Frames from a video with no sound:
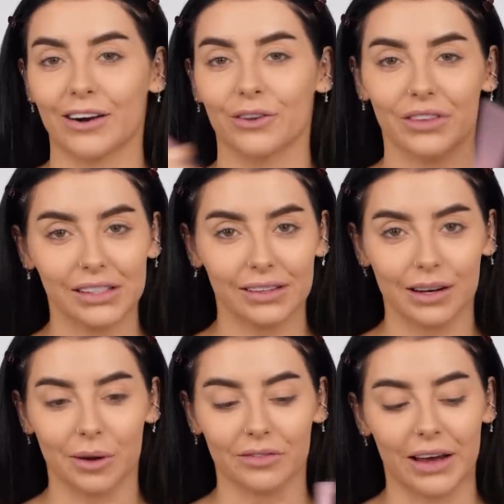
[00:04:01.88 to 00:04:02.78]
And on this side
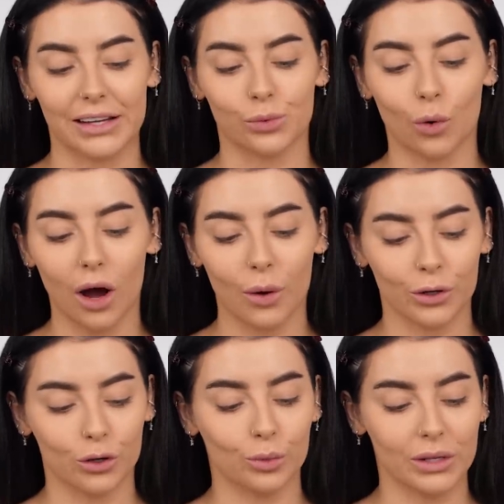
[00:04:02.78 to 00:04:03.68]
of my face, what I
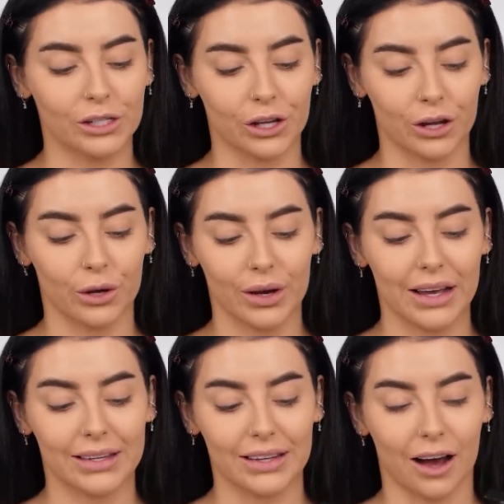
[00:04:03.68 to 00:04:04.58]
would normally do
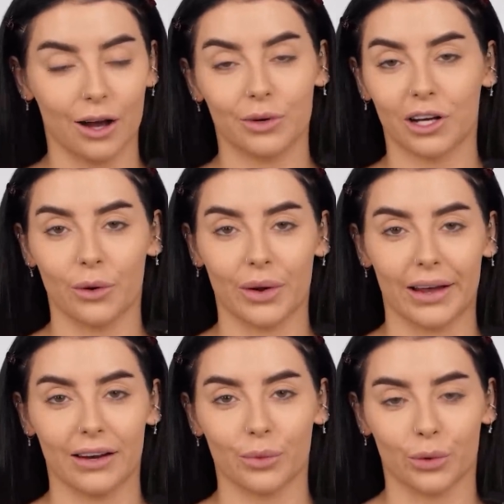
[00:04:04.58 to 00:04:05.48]
is I would go
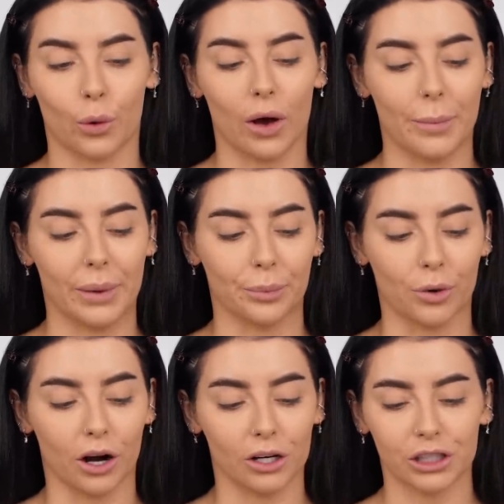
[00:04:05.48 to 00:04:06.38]
in with quite a big
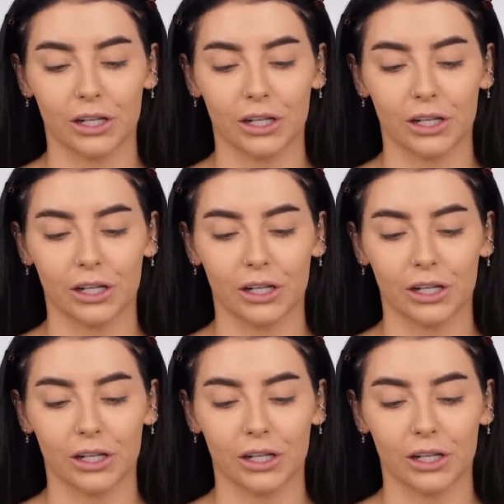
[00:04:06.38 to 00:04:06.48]
brush.